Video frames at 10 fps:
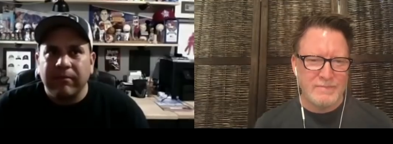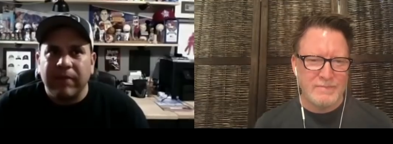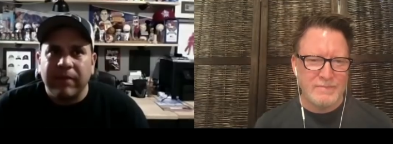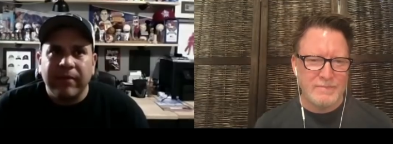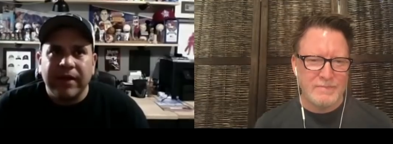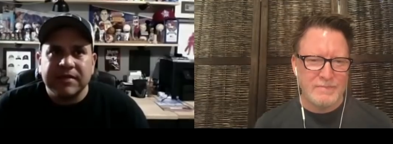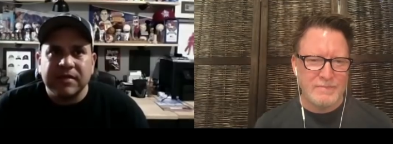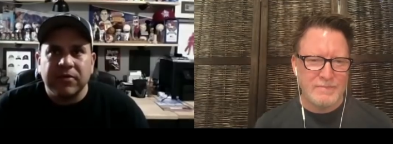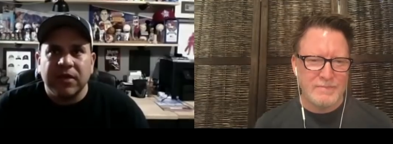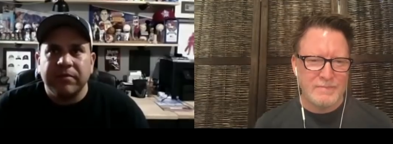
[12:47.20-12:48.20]
Speaker 1: people might
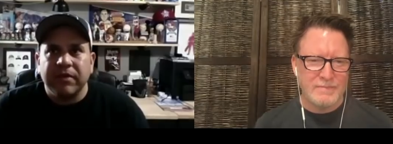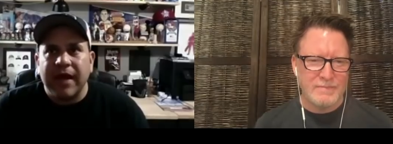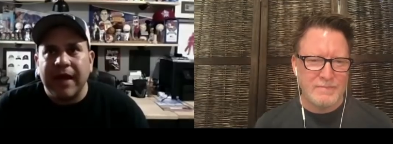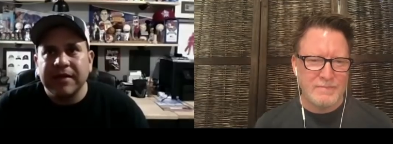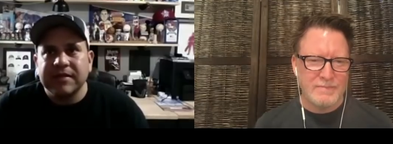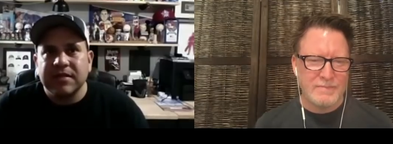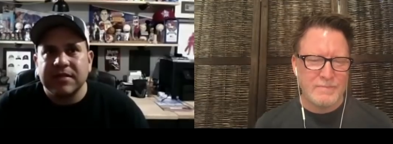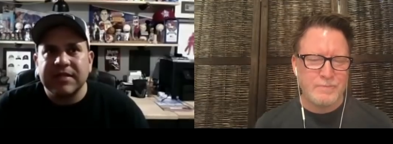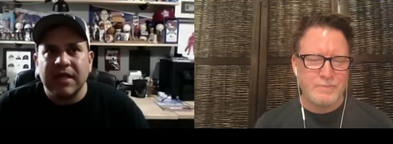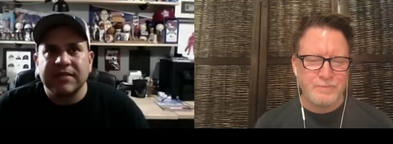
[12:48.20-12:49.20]
disagree but i consider
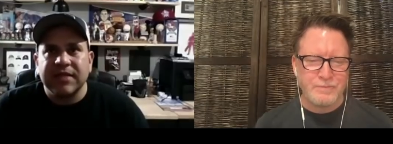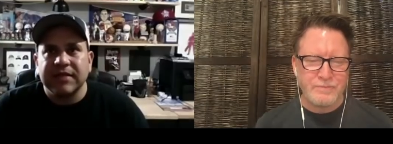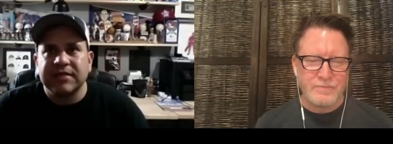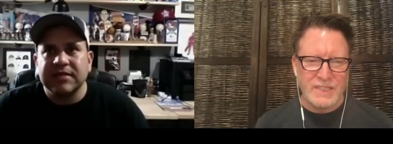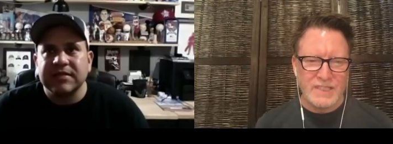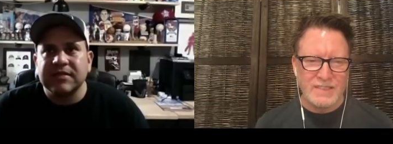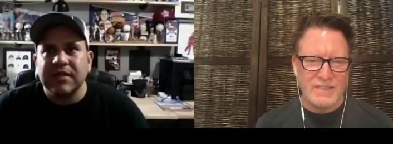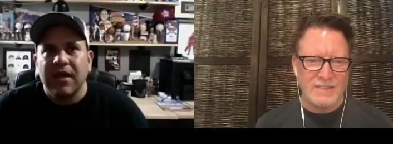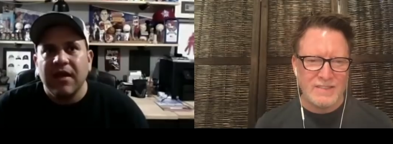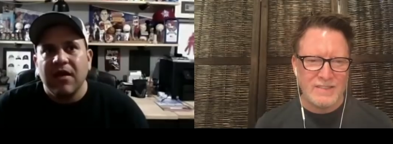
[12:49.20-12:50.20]
south texas
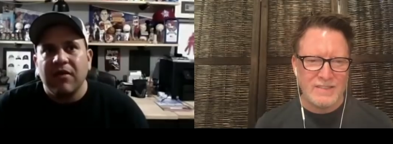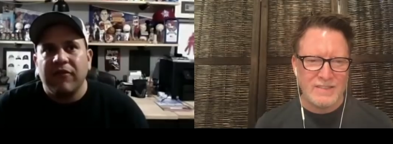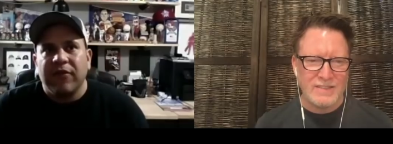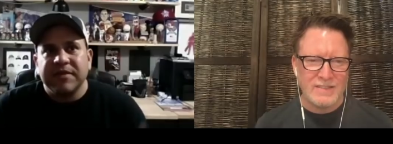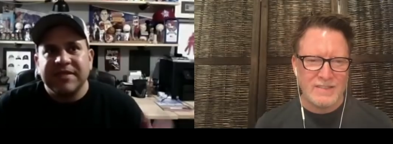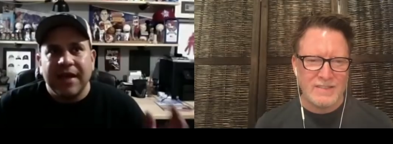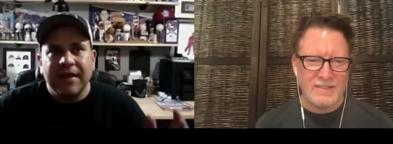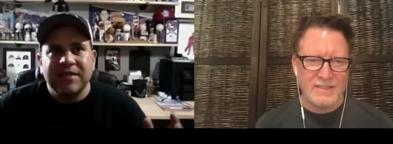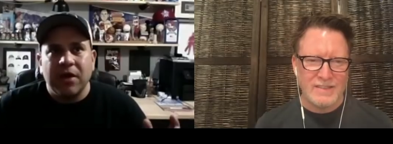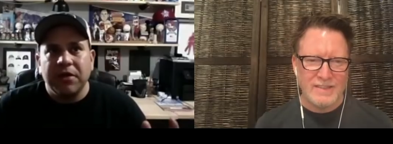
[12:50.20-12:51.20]
from san
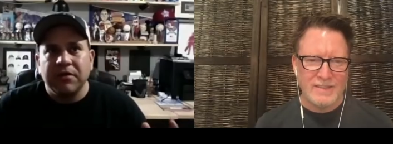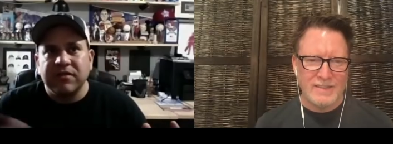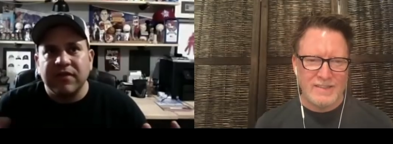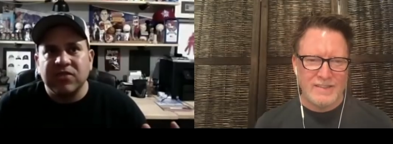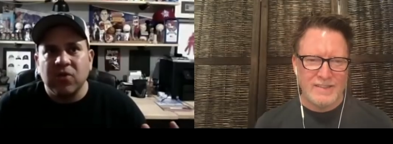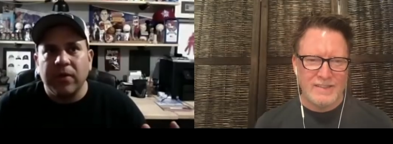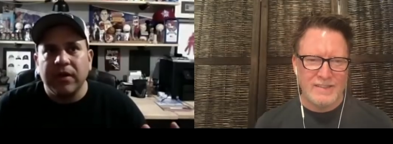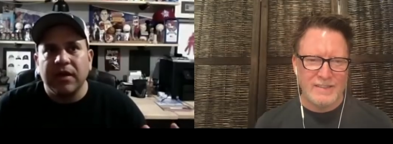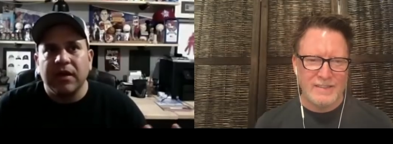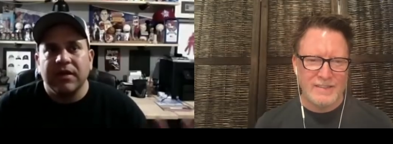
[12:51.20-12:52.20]
antonio to
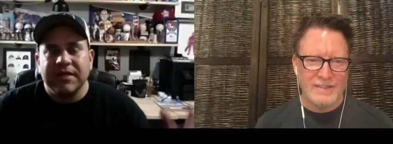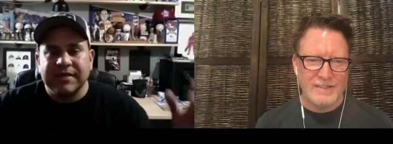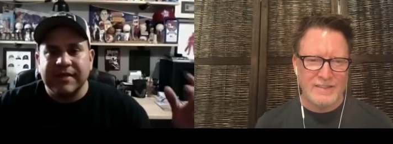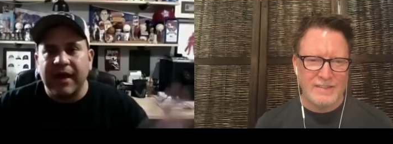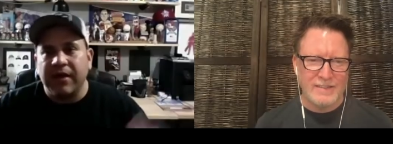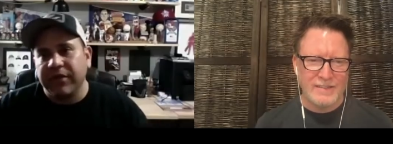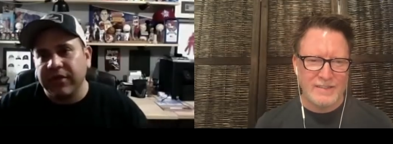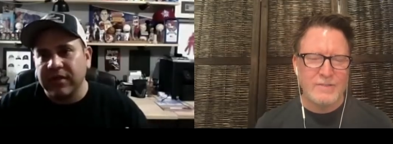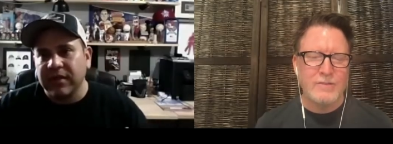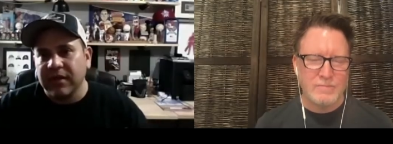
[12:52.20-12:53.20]
victoria south
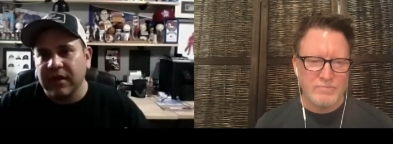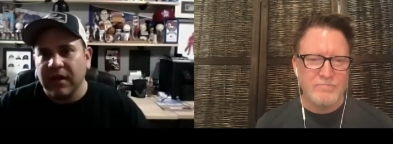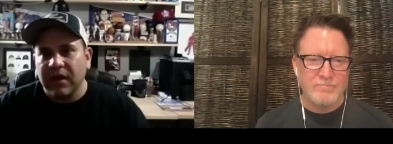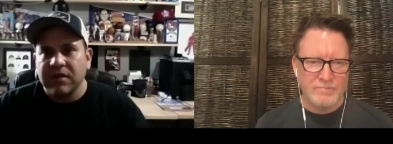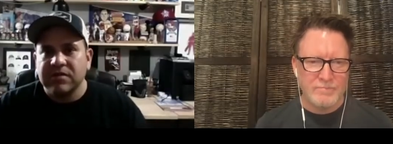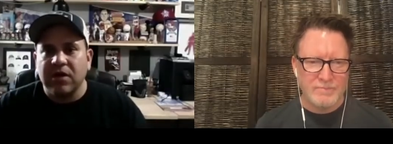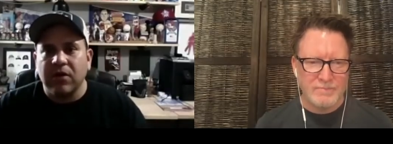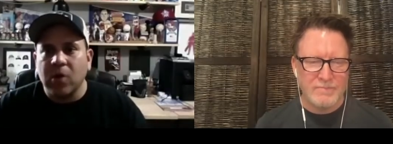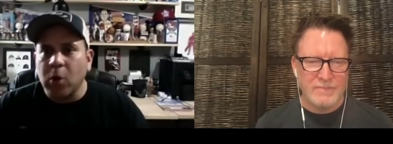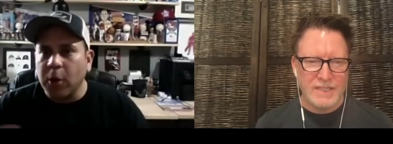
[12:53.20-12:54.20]
so
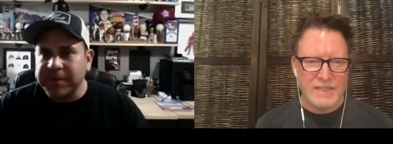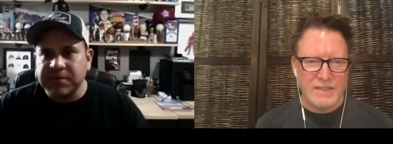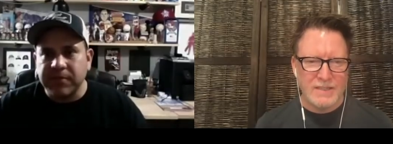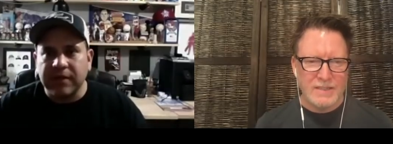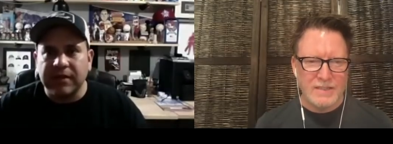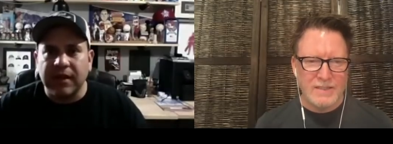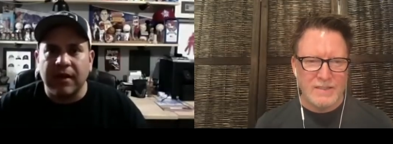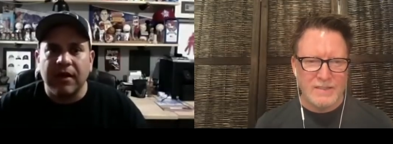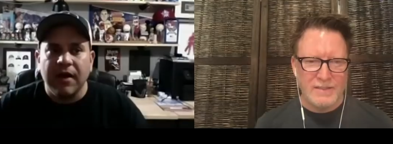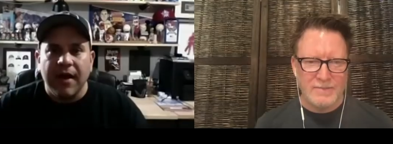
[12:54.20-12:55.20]
corpus is right there
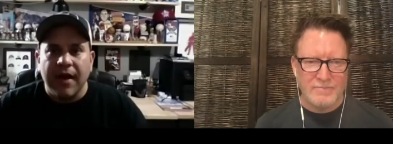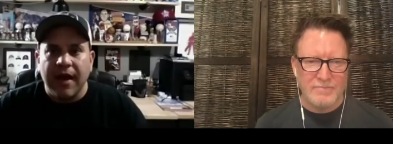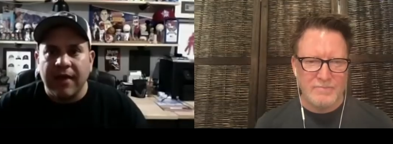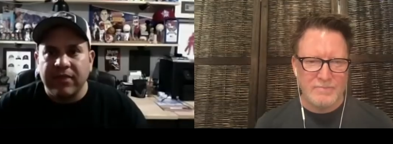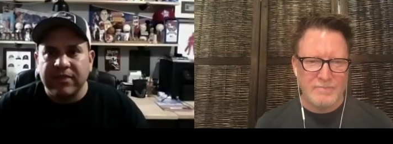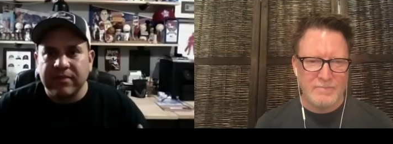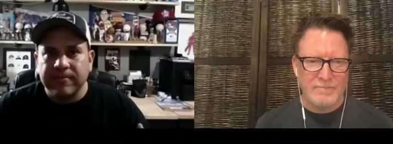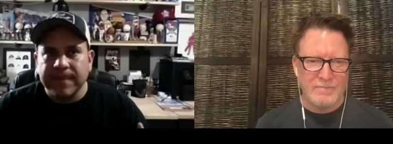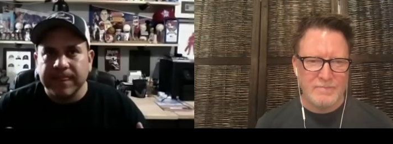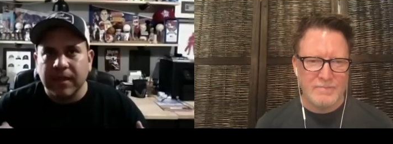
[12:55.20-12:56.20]
and
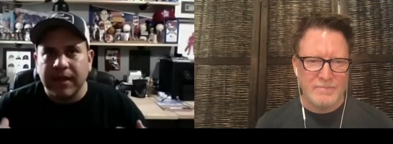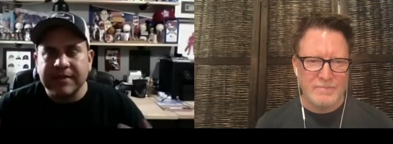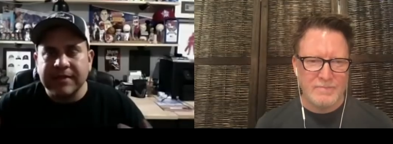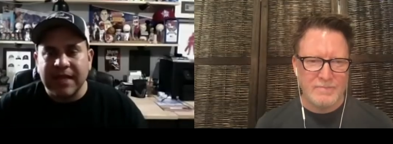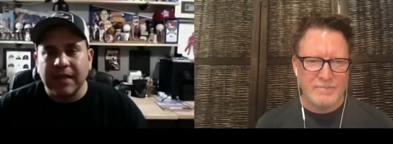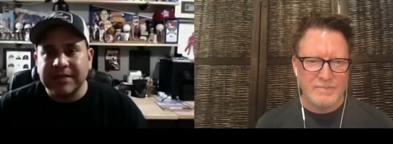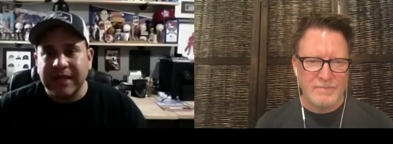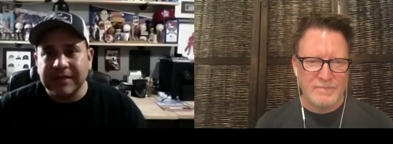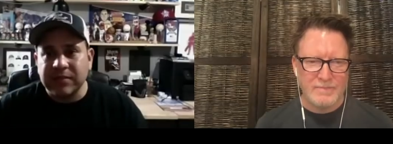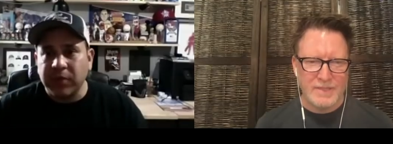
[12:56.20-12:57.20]
in south
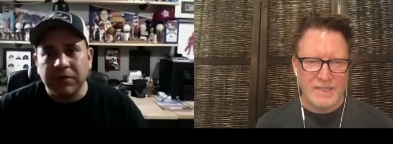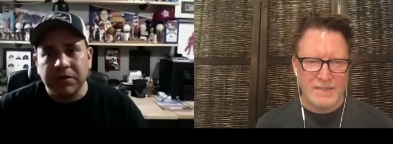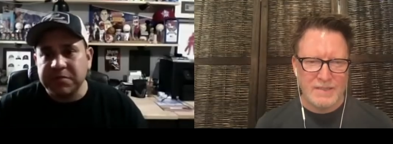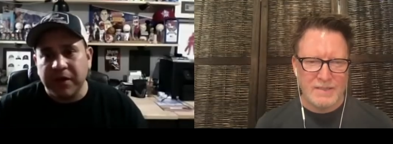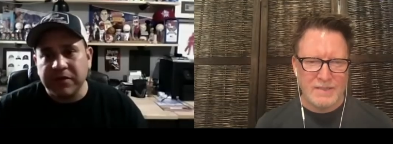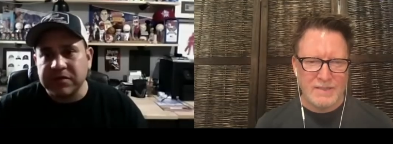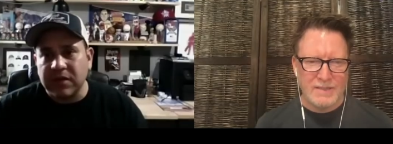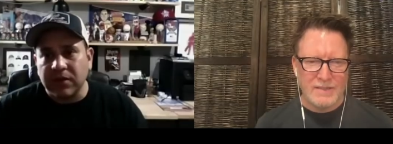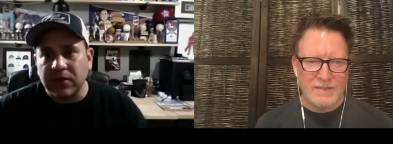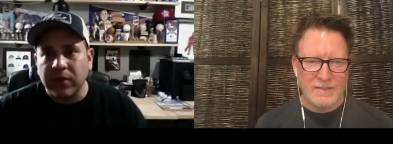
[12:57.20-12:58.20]
texas we don't use post
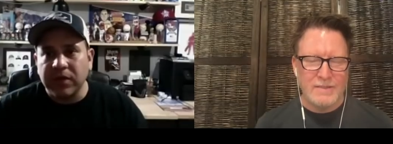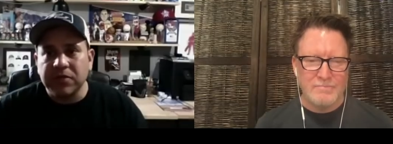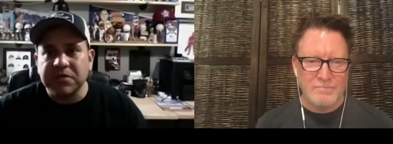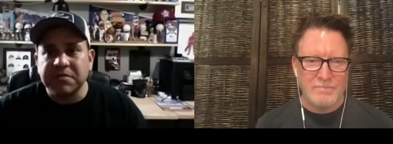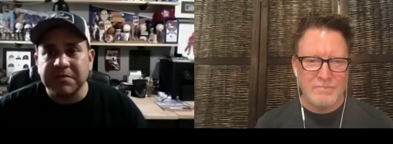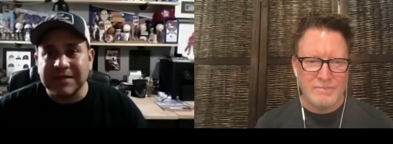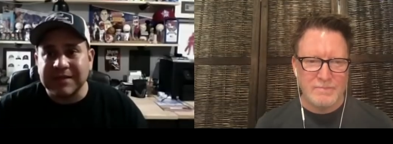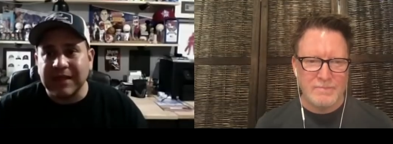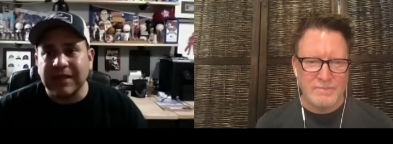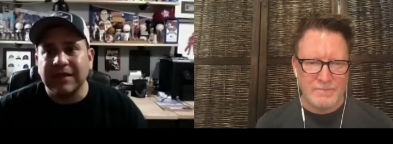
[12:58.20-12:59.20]
oak we use
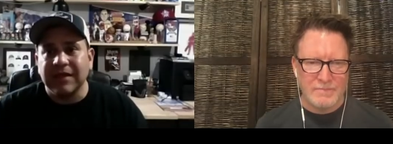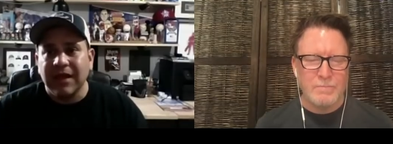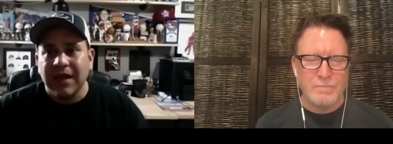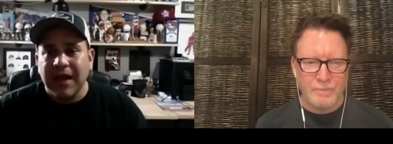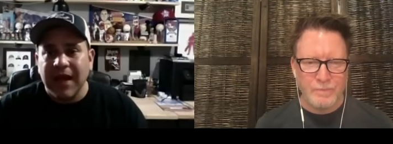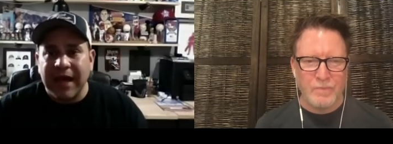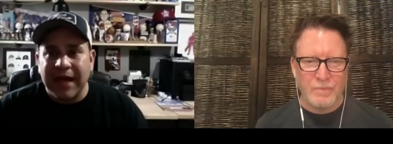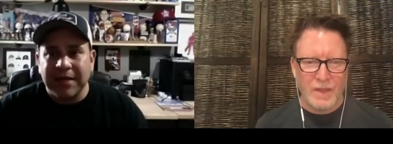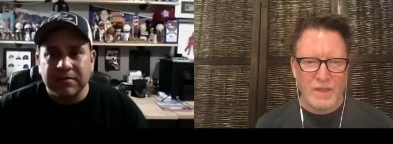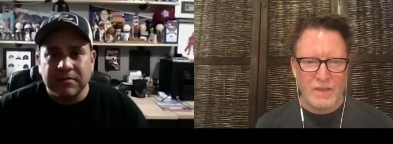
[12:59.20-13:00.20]
mesquite hmm. and